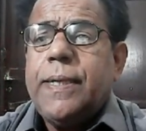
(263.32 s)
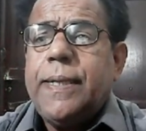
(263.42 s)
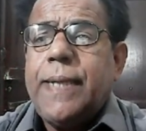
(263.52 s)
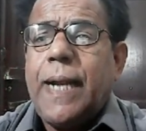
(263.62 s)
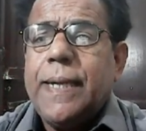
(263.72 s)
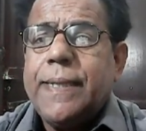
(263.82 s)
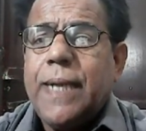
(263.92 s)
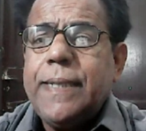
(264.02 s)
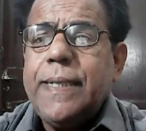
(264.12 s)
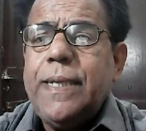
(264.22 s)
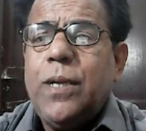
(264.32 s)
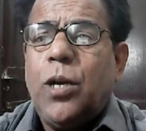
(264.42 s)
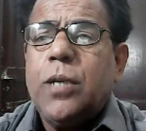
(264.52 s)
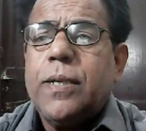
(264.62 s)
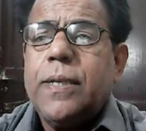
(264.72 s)
delta t
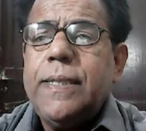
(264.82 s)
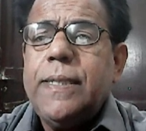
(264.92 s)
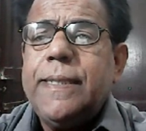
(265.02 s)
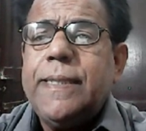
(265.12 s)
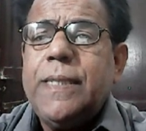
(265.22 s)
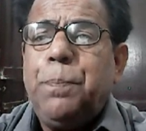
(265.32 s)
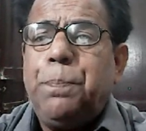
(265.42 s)
naught is the